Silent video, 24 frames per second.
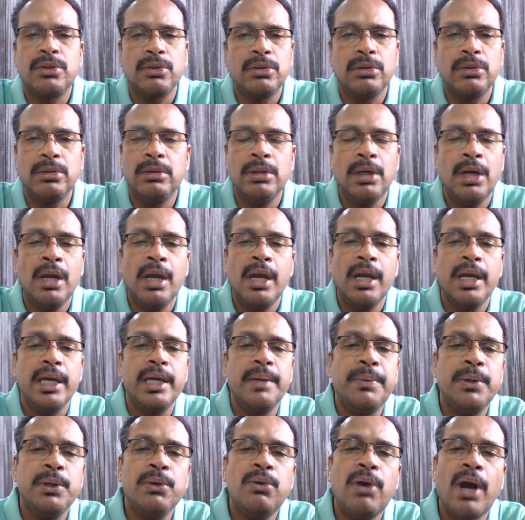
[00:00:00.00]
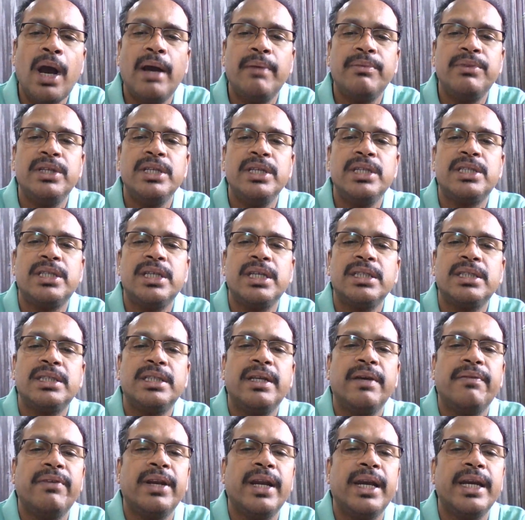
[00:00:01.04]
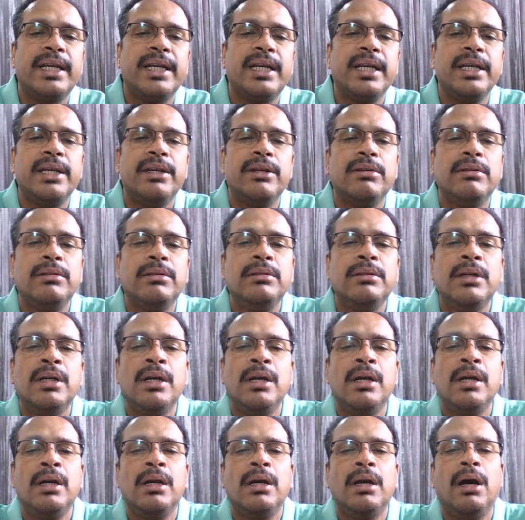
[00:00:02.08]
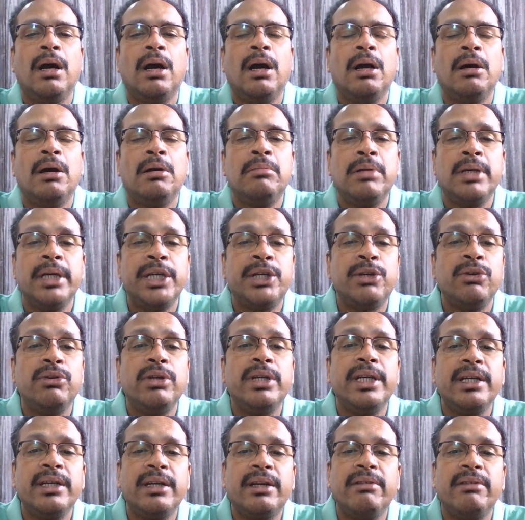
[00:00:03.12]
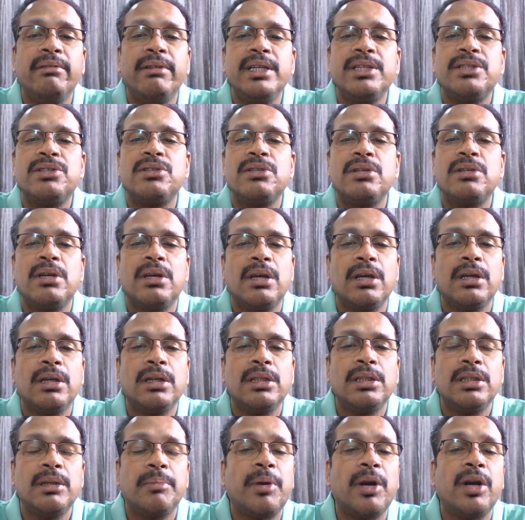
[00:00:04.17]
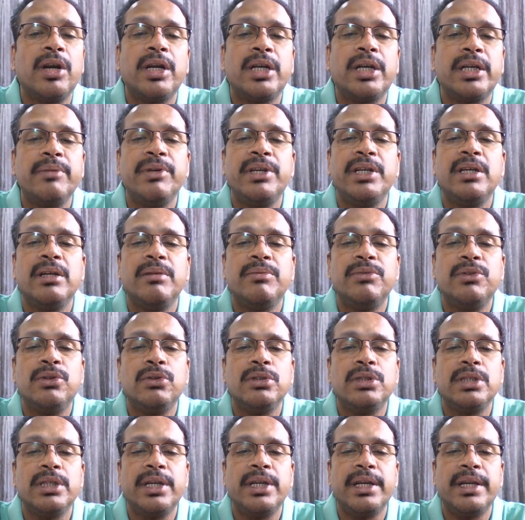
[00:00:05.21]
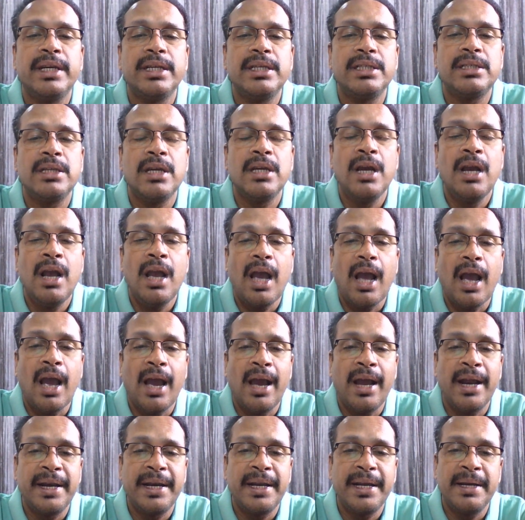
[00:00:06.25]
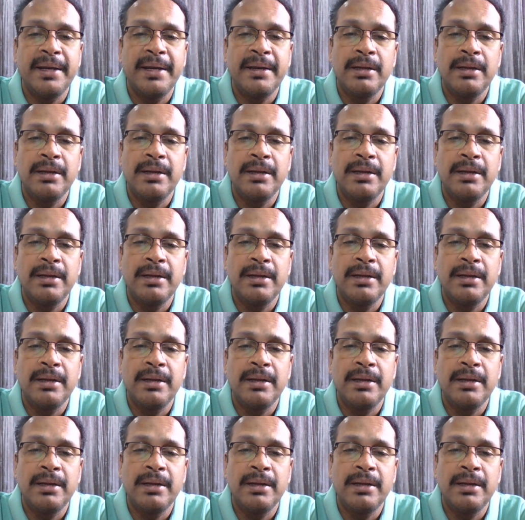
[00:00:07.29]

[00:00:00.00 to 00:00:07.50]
So if you have these things, definitely, you know, it will increase the productivity of those areas. And